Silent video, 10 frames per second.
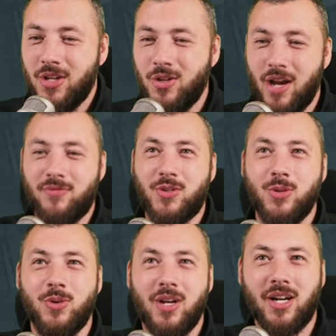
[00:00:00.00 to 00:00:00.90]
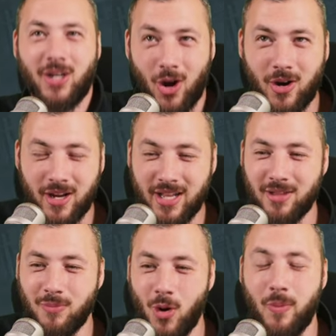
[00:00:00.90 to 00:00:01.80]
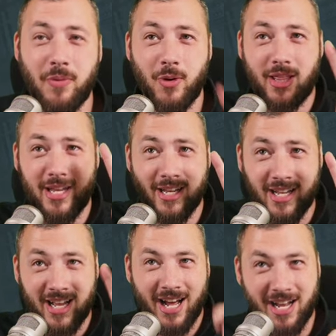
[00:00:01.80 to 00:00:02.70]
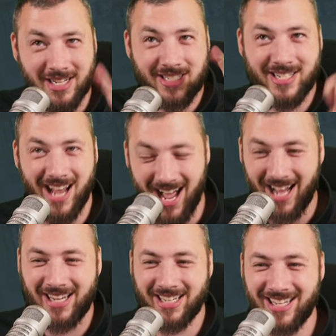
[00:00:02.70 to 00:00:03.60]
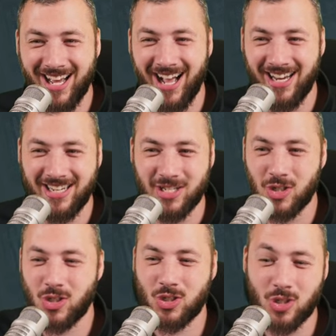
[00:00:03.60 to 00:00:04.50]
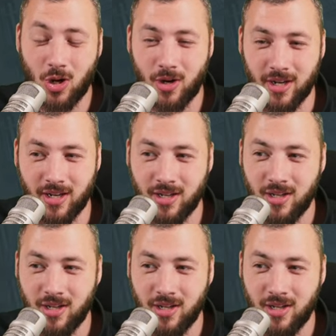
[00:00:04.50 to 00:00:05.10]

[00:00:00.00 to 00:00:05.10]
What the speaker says: You have to guard in the moment where the attack kind of started.